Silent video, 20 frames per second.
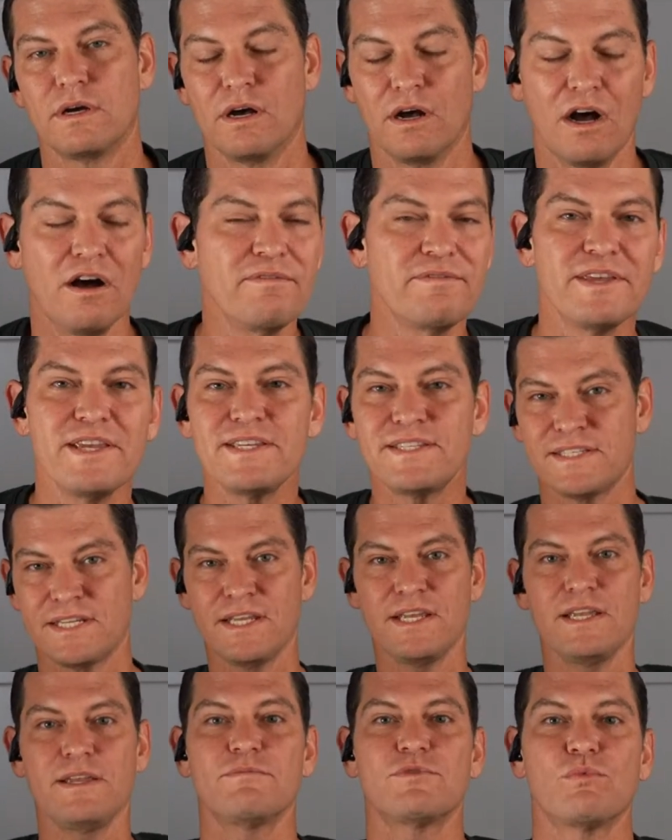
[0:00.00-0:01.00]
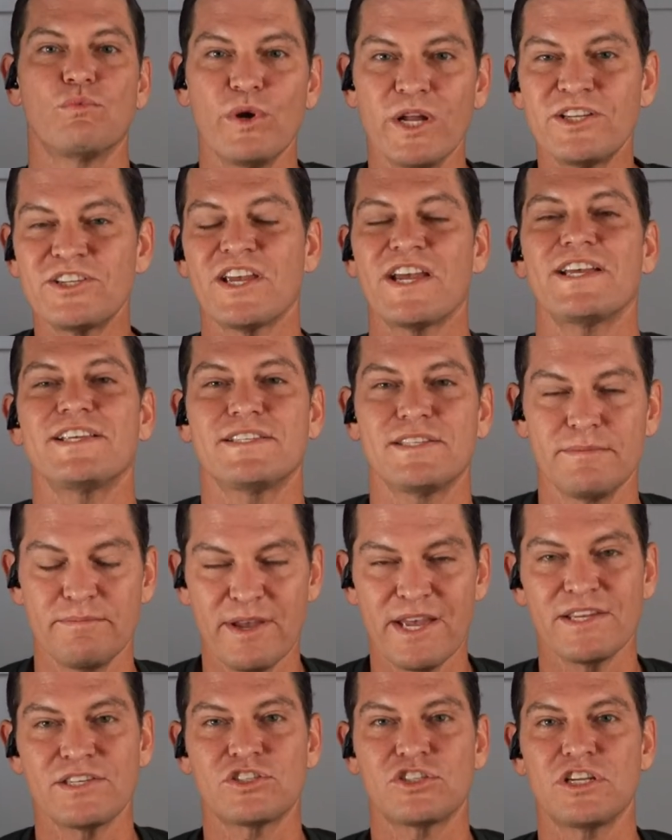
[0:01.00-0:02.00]
Of these teams, which has the
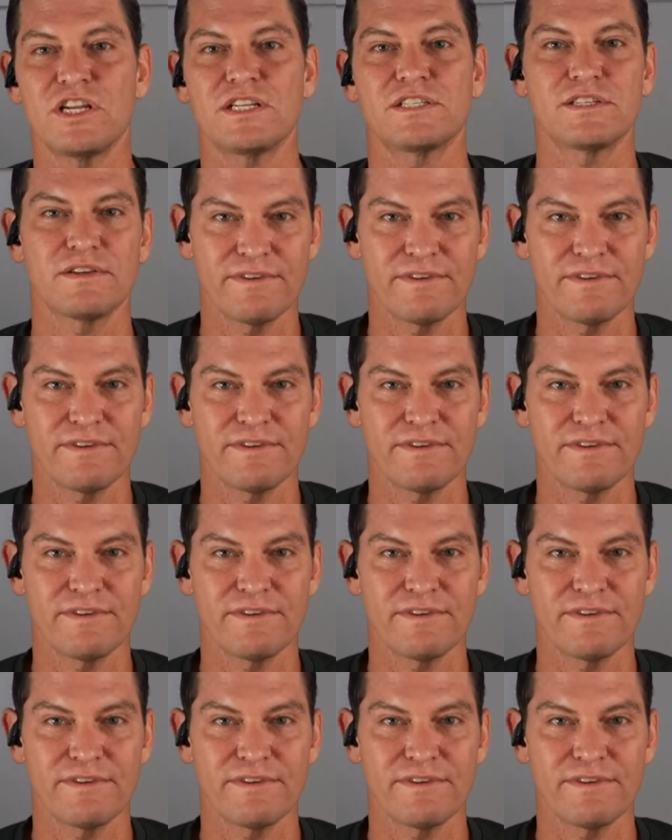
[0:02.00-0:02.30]
best chance